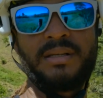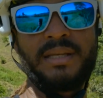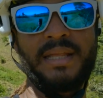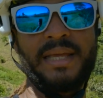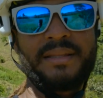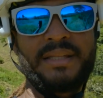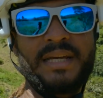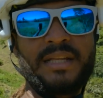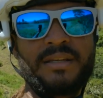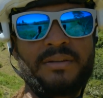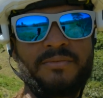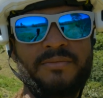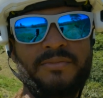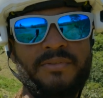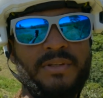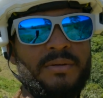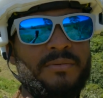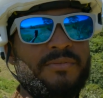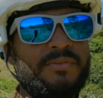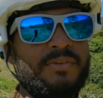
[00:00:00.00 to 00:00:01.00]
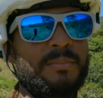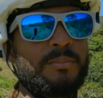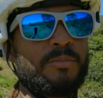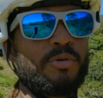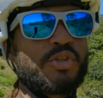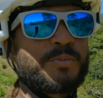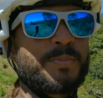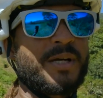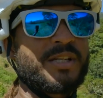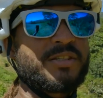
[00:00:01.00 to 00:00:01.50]
like that for the
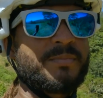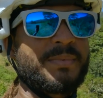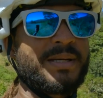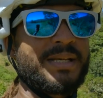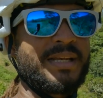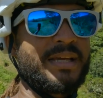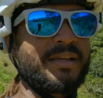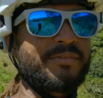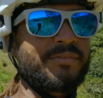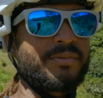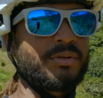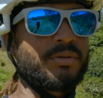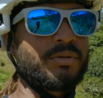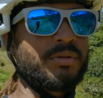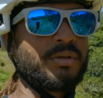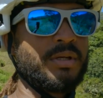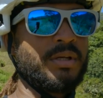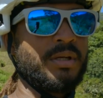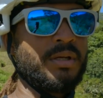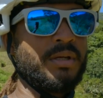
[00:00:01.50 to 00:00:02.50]
most part of my life, you know.